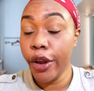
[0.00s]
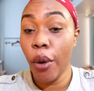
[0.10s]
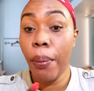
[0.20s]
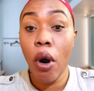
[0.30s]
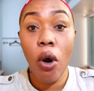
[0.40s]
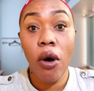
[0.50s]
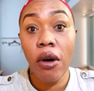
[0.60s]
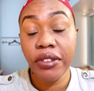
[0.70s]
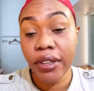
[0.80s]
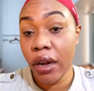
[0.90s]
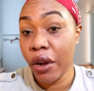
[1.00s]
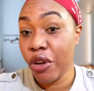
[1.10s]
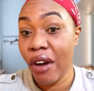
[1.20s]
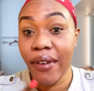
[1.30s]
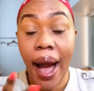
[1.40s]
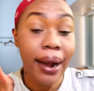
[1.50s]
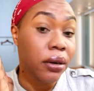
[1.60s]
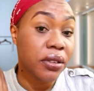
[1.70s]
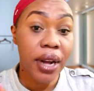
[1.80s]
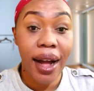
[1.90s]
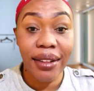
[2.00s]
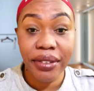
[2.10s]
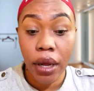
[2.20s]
pores, you have acne scars,